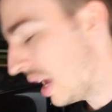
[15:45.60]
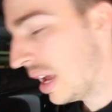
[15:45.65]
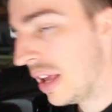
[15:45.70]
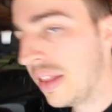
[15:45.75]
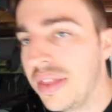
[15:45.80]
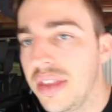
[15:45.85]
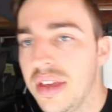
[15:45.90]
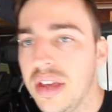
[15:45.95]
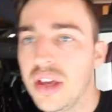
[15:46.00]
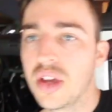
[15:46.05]

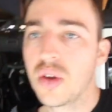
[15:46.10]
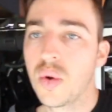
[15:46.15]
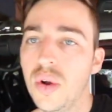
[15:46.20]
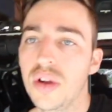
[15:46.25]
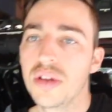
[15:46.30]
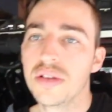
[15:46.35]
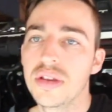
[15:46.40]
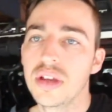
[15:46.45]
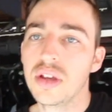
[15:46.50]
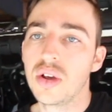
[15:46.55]
and the
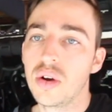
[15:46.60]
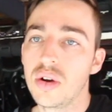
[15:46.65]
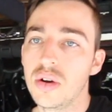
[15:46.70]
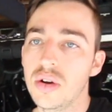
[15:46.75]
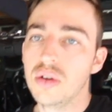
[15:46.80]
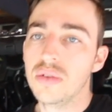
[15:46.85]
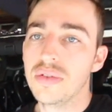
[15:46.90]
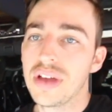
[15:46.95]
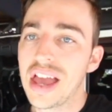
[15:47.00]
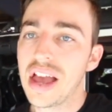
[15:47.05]
quality
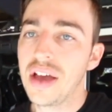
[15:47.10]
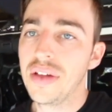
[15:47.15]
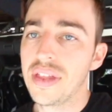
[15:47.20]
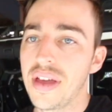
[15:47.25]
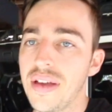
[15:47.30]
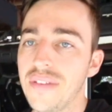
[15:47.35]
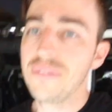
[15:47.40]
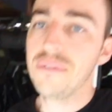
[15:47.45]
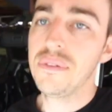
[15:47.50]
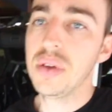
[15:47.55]
of how
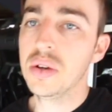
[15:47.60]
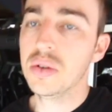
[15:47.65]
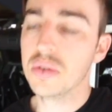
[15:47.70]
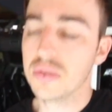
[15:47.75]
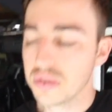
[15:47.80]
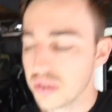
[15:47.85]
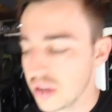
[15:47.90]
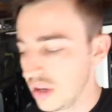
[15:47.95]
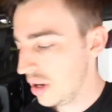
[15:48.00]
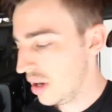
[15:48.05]
that
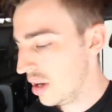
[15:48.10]
feels.